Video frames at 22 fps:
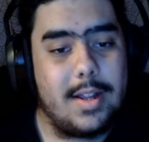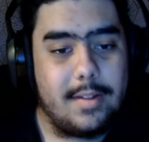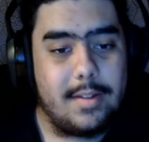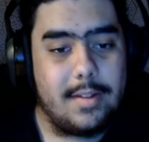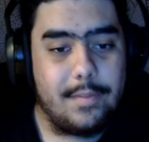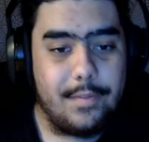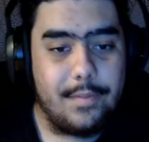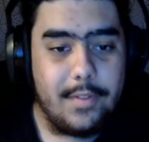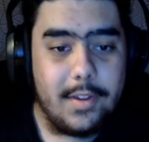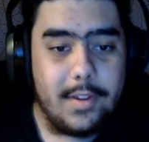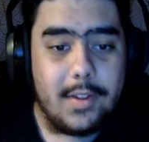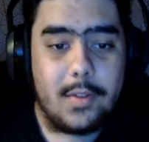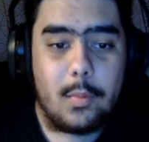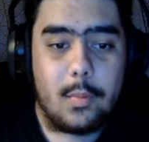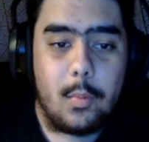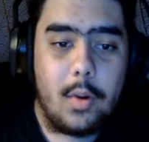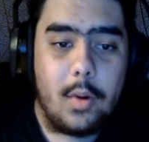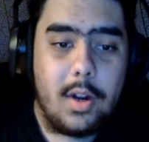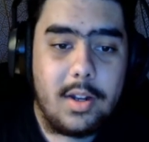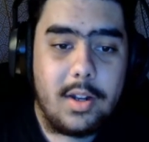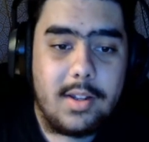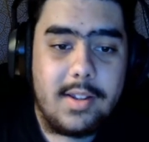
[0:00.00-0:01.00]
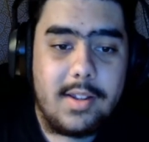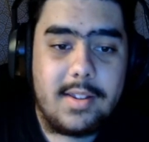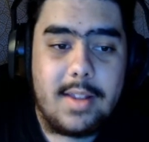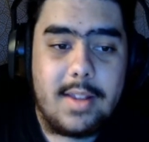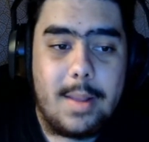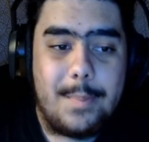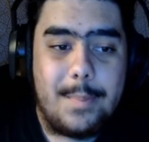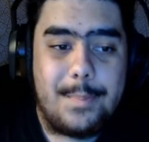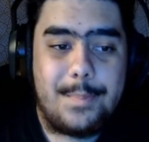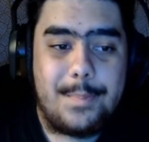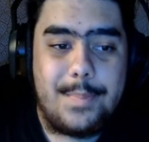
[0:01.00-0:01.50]
This one is
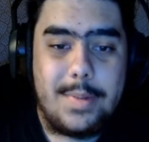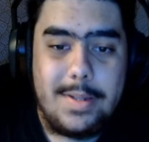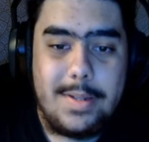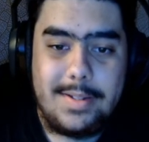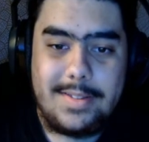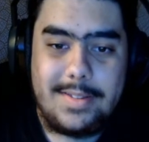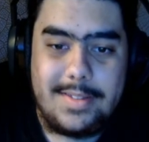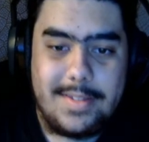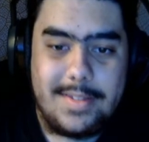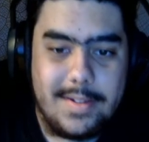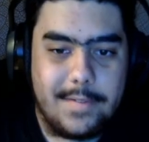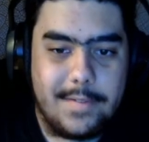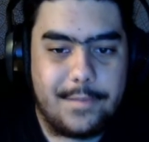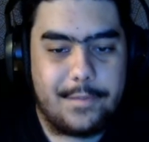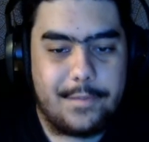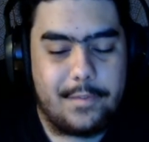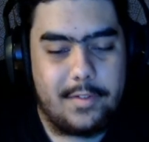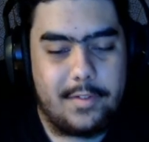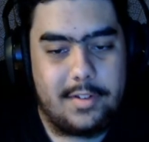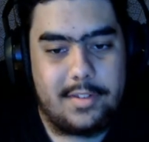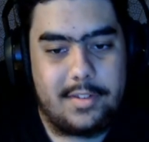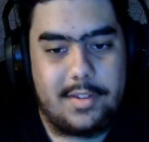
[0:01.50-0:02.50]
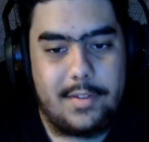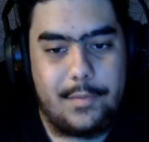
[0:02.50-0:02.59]
a bit different.